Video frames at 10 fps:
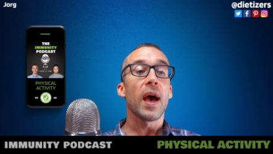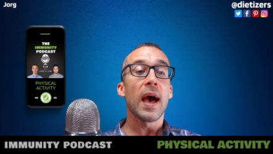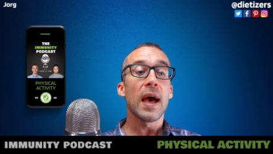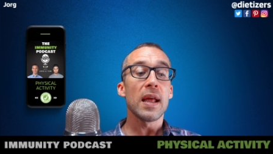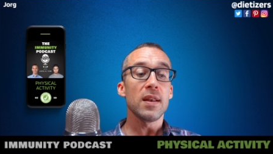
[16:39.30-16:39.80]

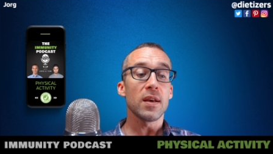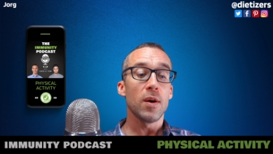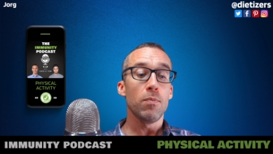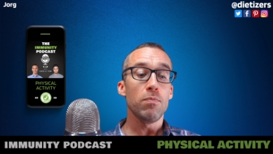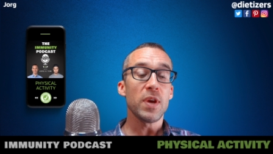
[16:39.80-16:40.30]
And
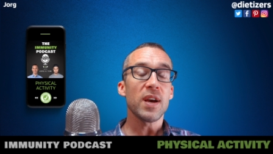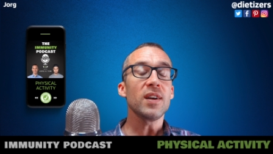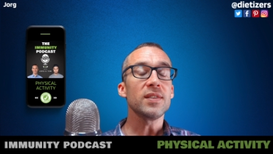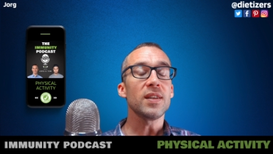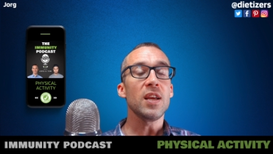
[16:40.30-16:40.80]

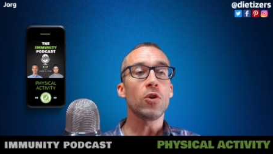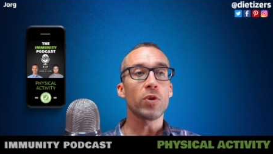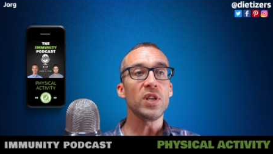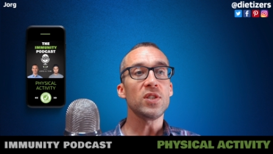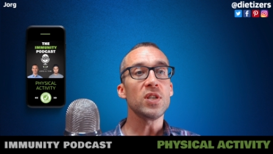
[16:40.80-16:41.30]
because it
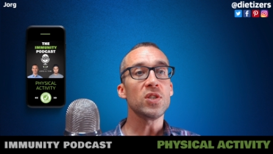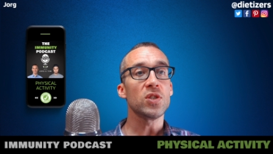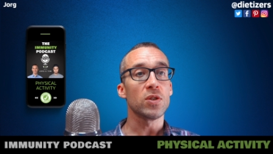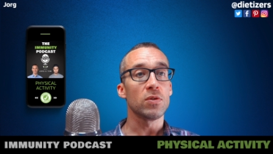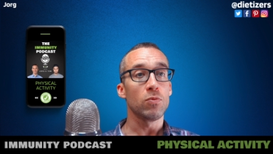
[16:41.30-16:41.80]

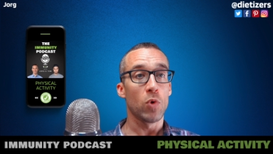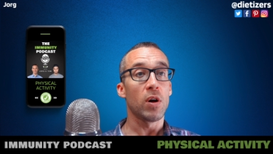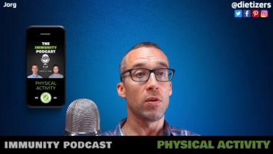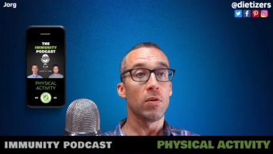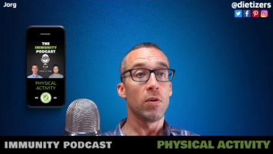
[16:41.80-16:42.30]
increases,
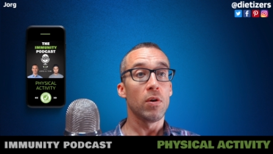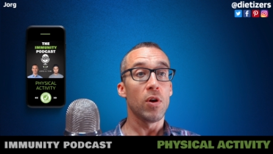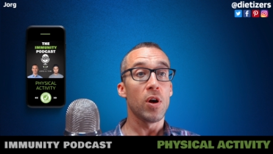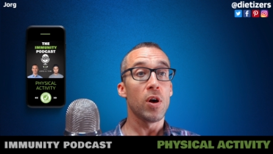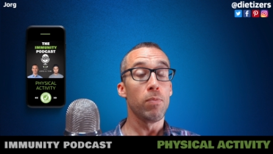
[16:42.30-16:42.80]
well,
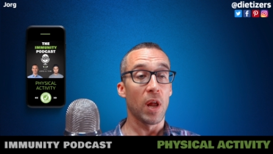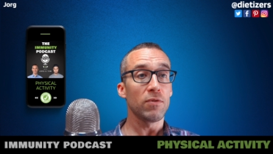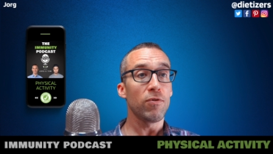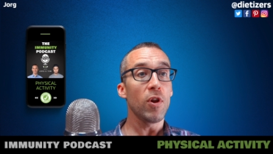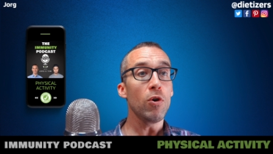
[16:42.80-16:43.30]
uh, blood
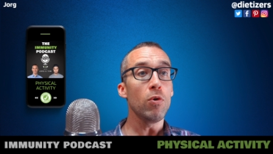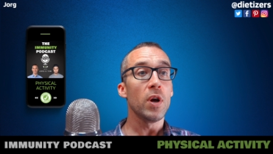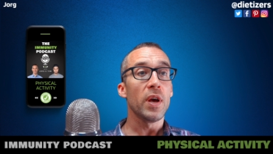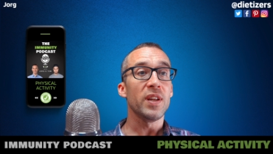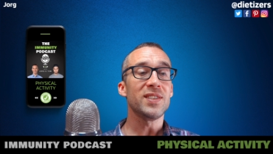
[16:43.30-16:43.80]
flow,
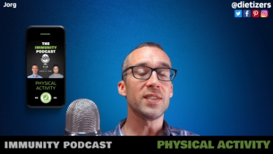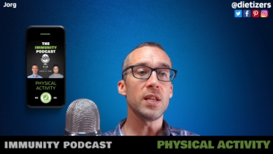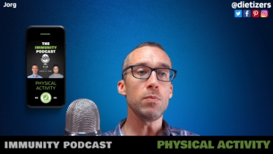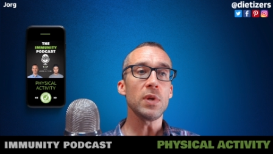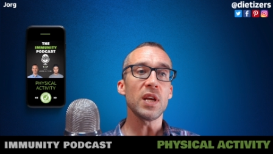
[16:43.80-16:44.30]
it
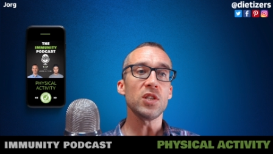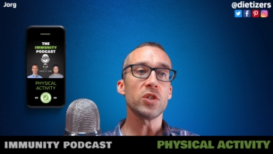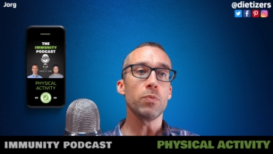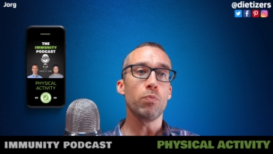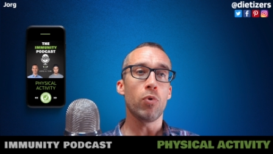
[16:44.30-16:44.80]
stimulates
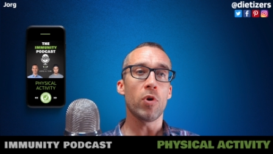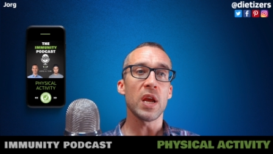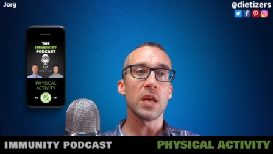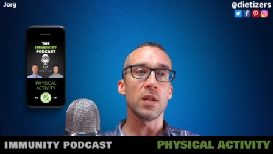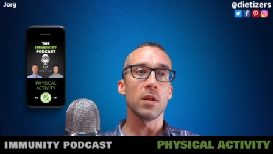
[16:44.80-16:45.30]
the
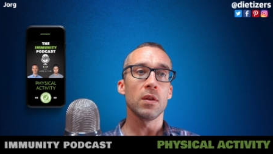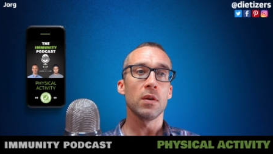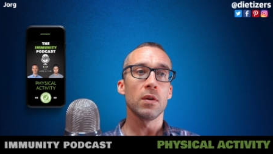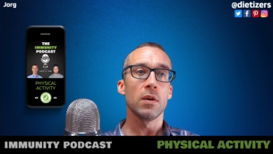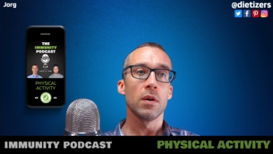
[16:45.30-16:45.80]
brain
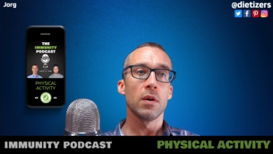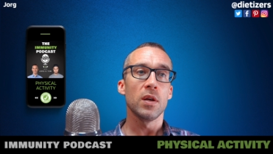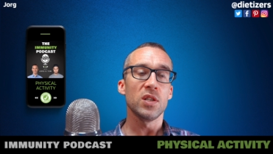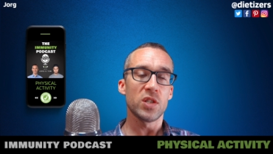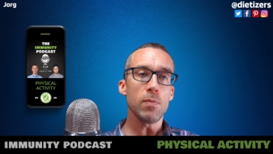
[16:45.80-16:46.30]

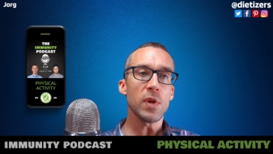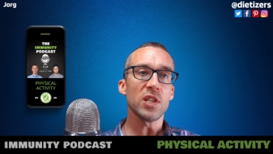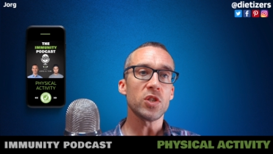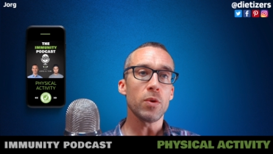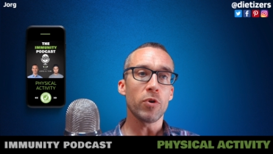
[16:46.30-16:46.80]

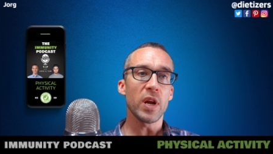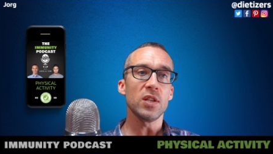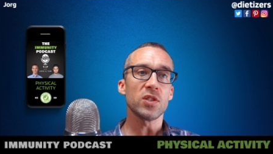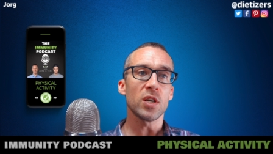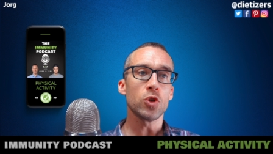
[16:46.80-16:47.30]
stimulates the brain
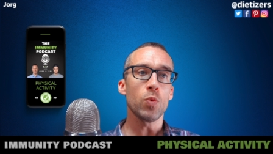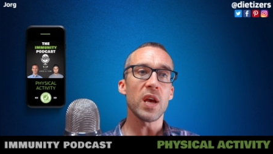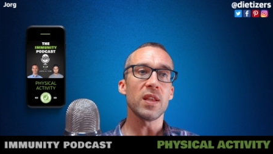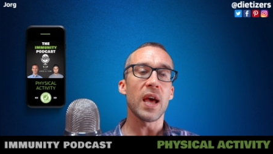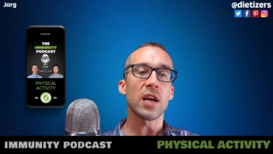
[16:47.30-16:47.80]
in such a way
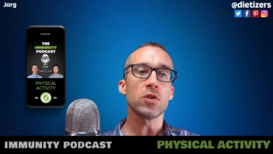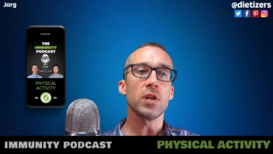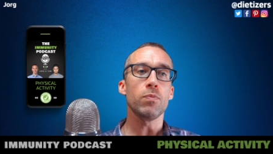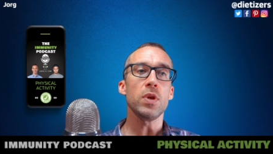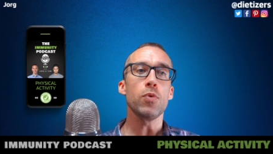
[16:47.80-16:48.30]
that
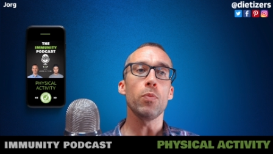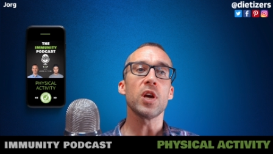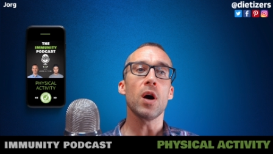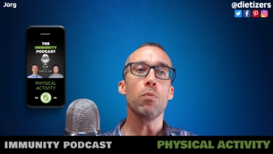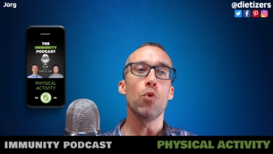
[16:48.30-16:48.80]
actually people
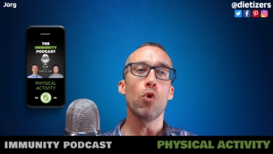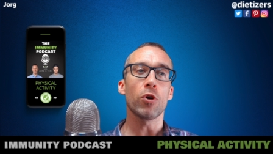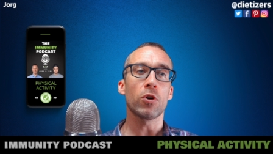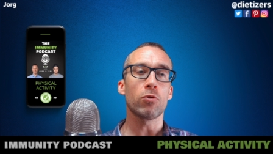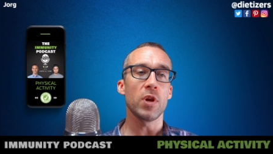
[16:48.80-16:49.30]
become more
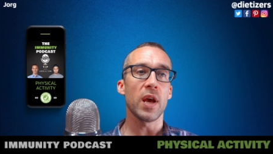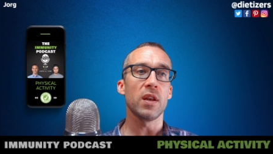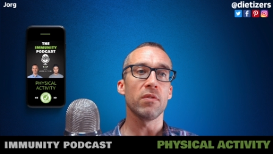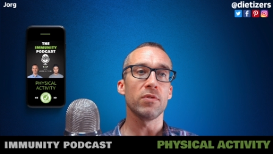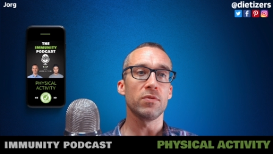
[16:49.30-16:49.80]

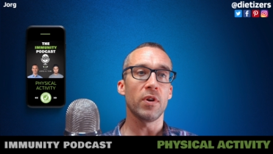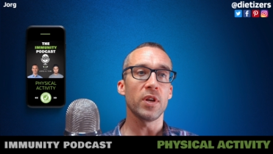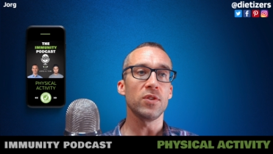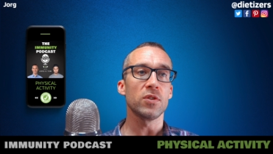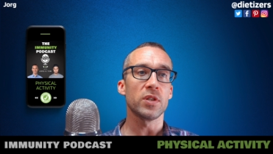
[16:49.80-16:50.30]
creative. It's very
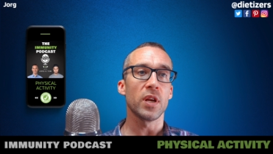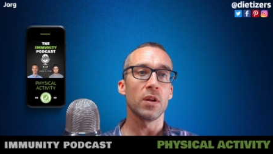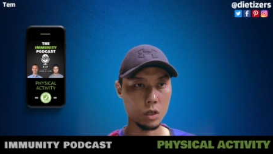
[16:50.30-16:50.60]
interesting.